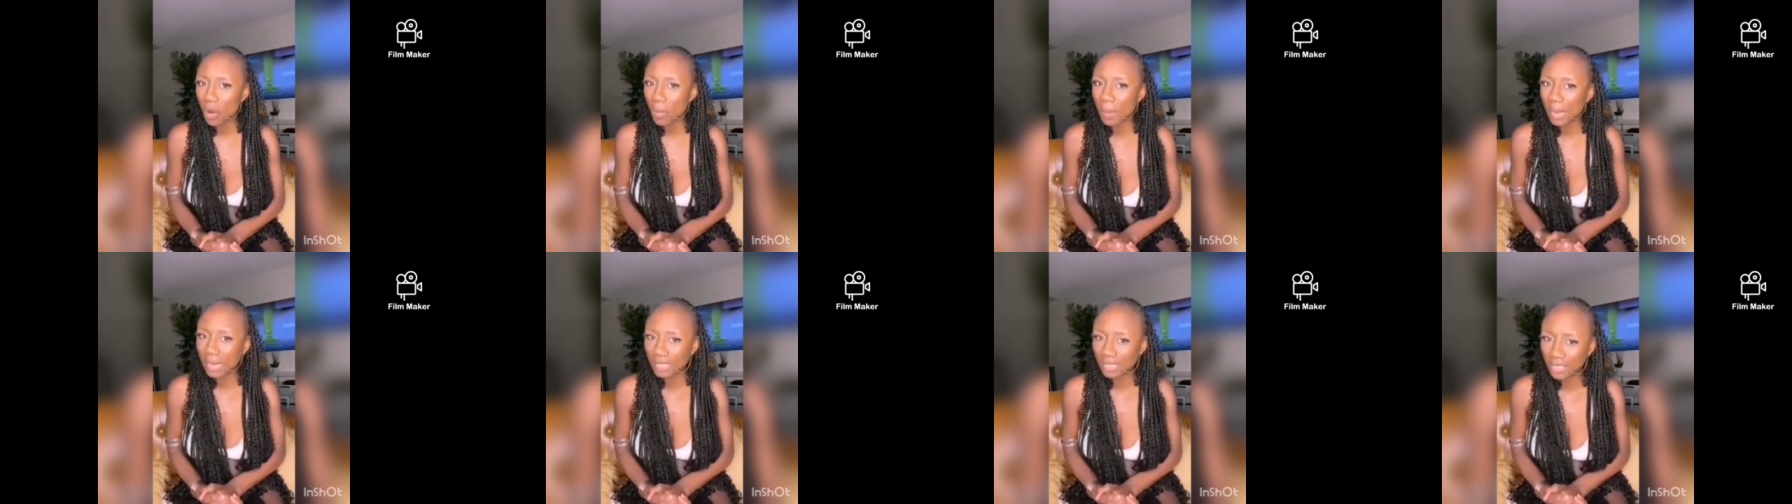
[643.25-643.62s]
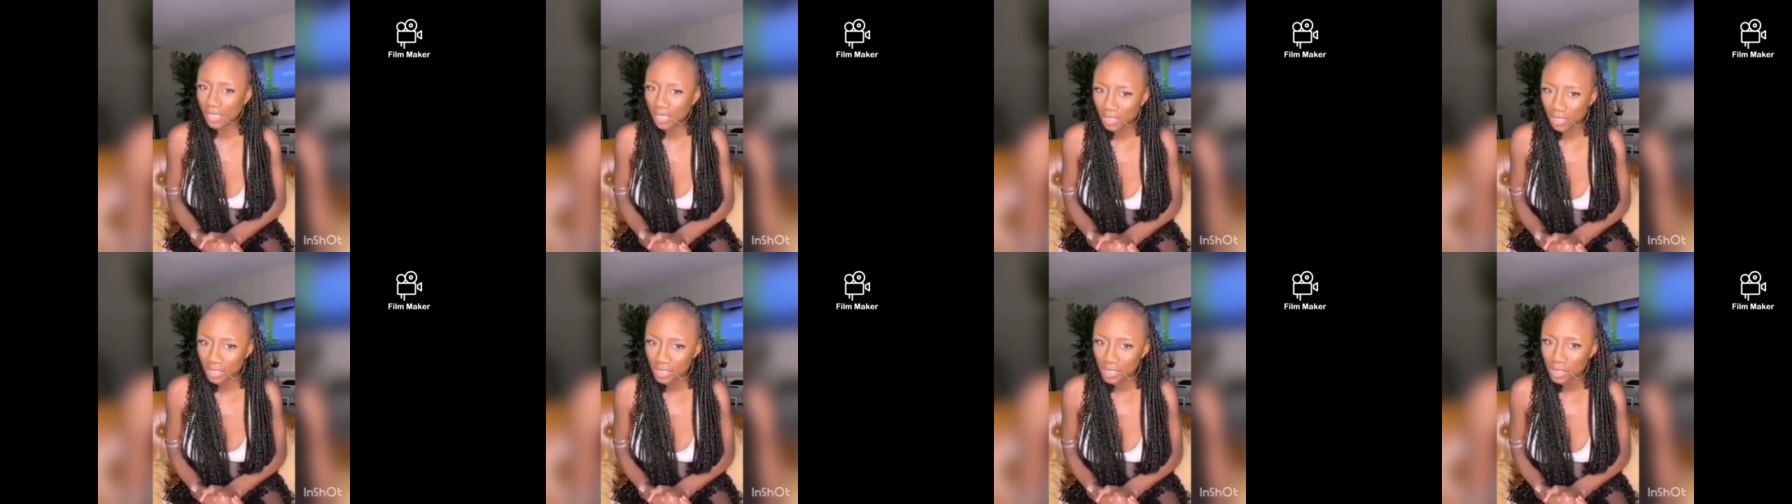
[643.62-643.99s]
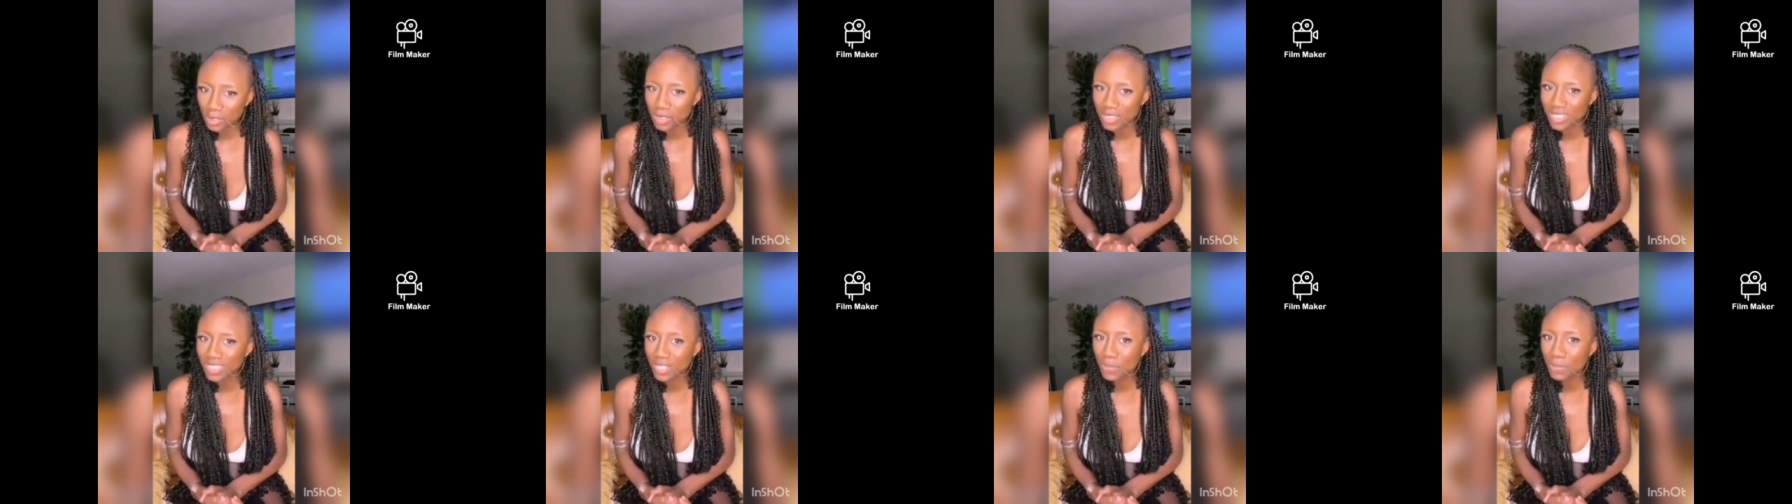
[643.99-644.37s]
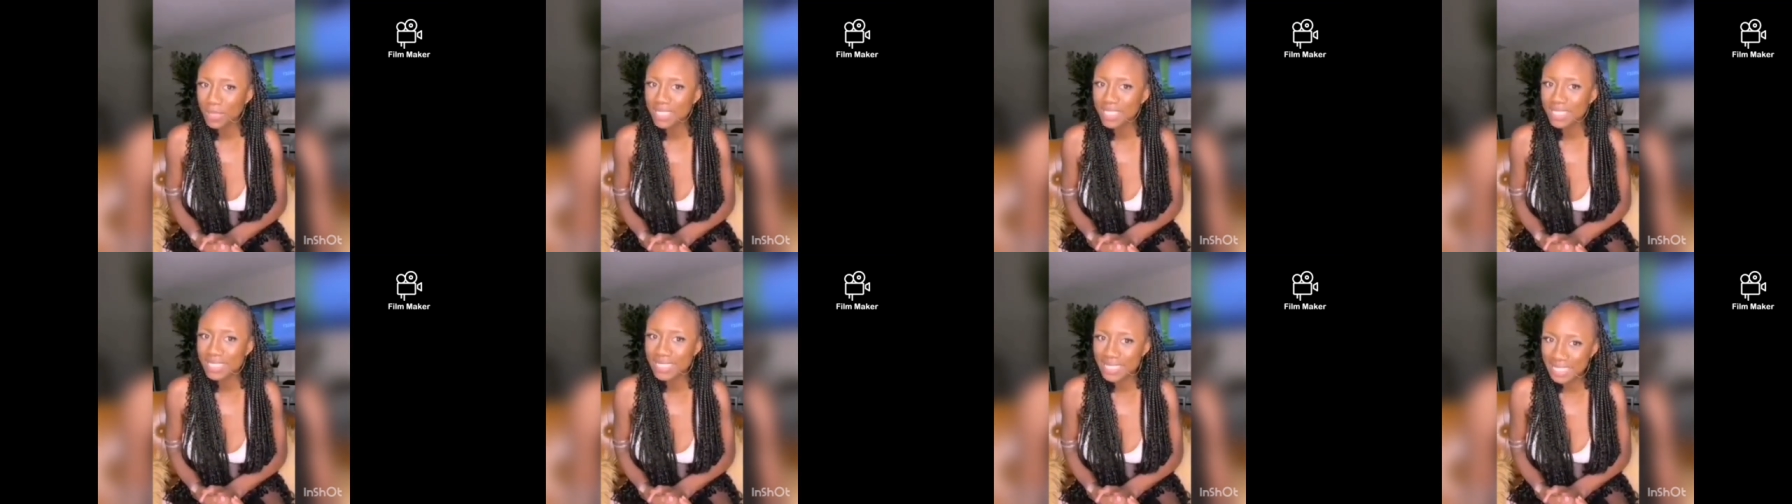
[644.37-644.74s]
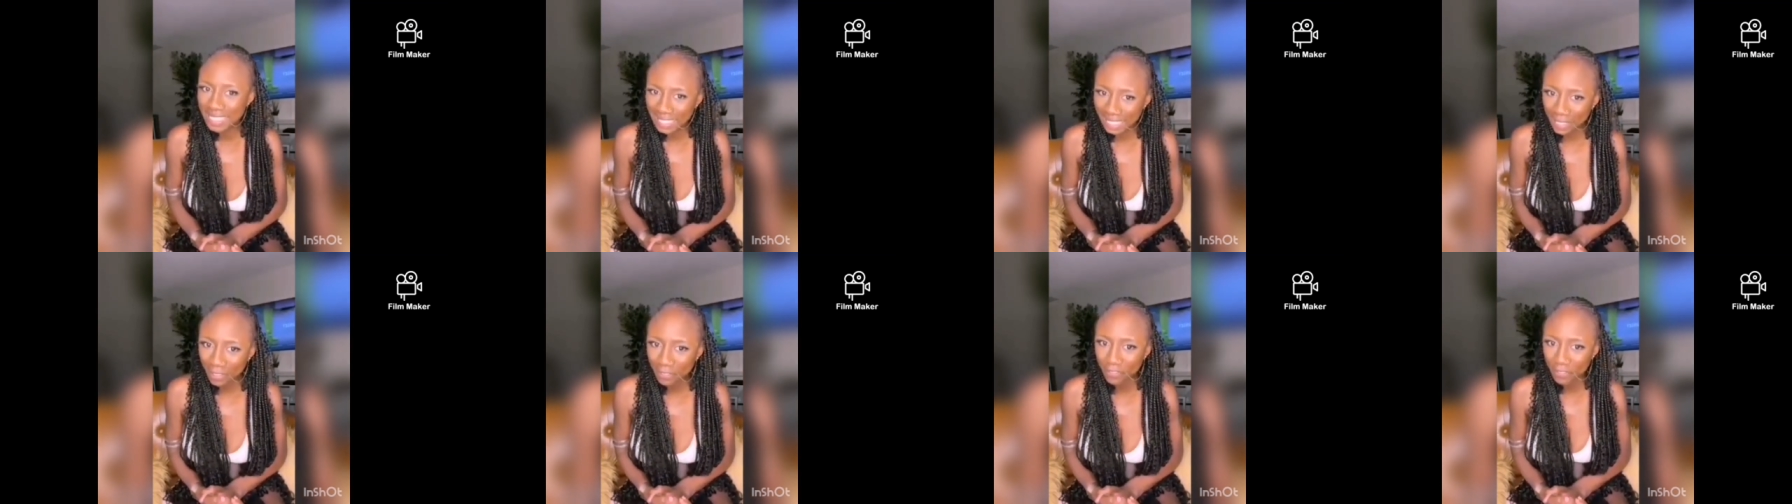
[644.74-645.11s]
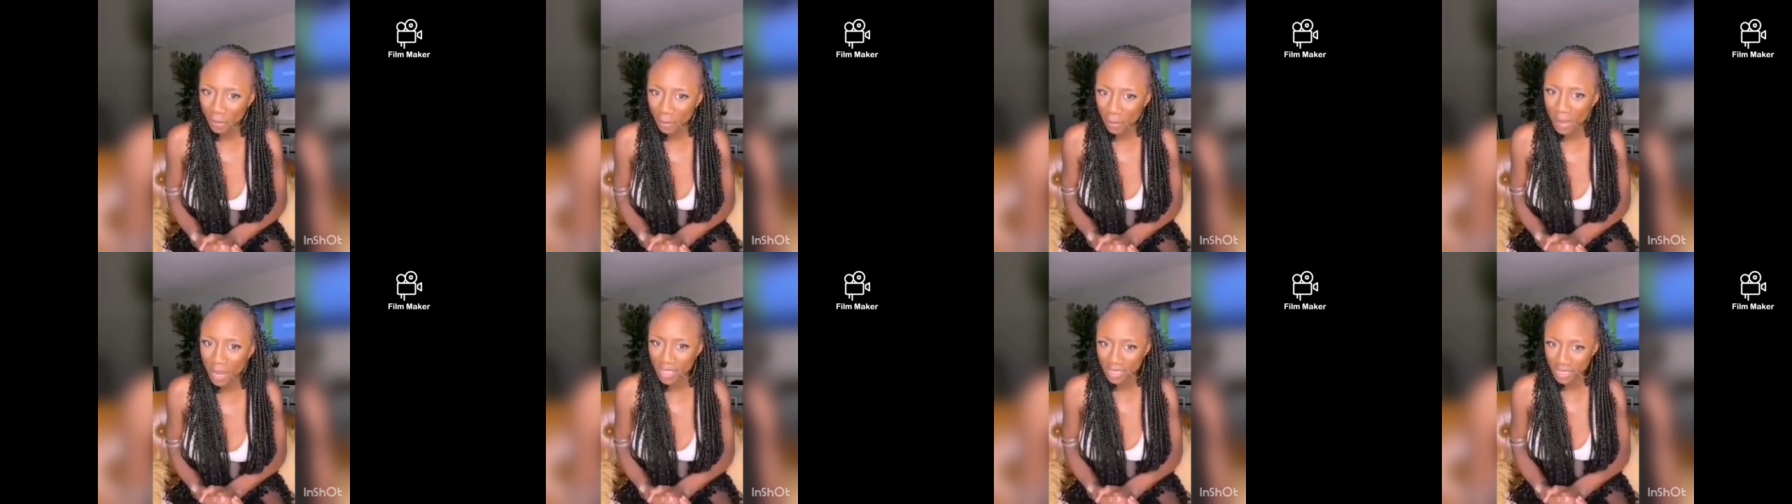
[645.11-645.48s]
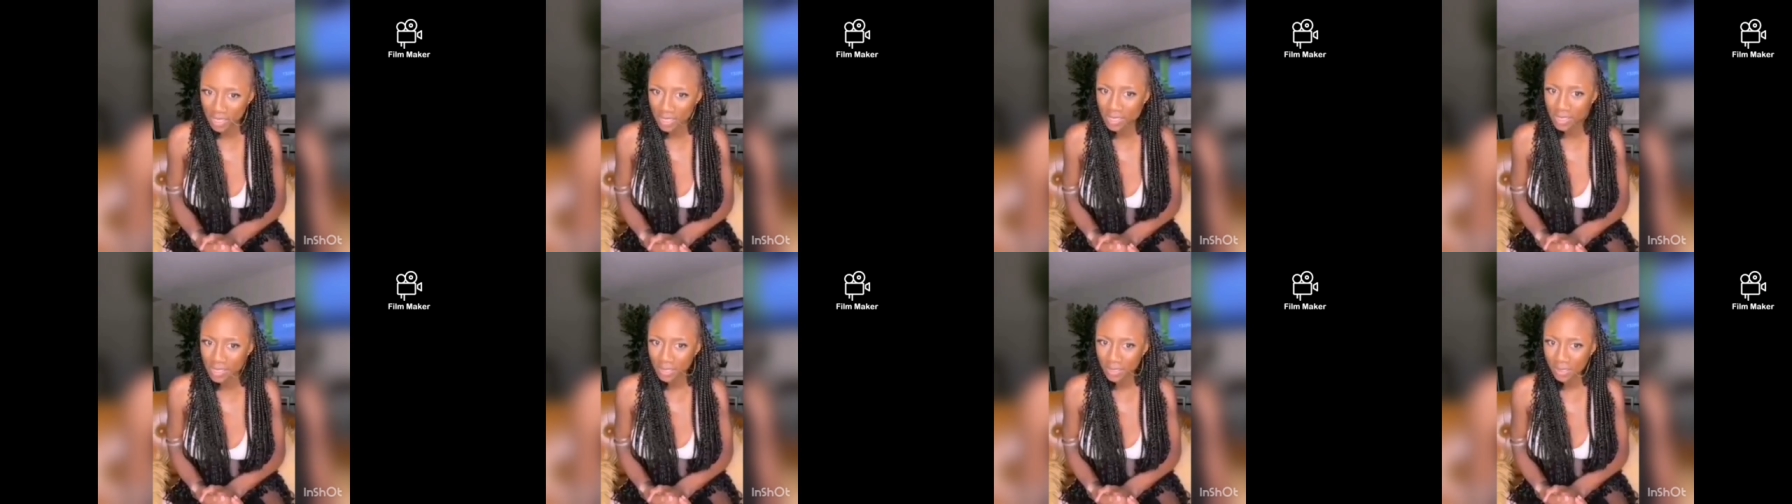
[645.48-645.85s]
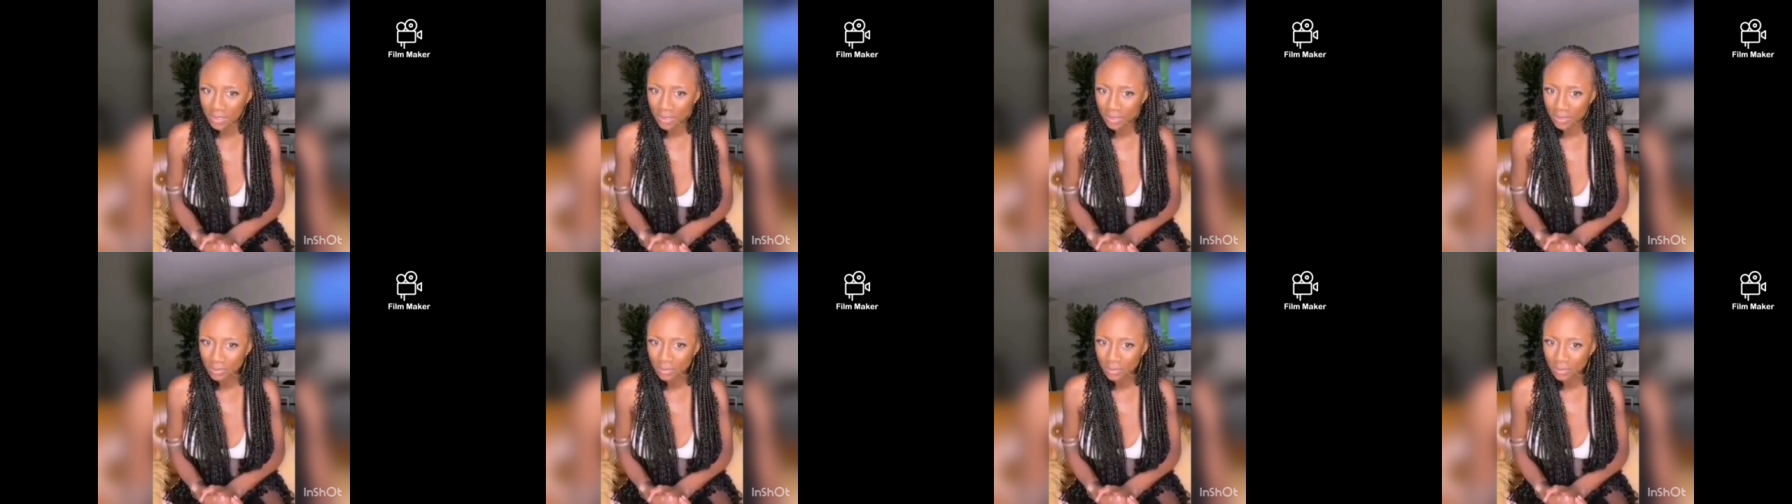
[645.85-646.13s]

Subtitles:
or my girls to still be stealing from us.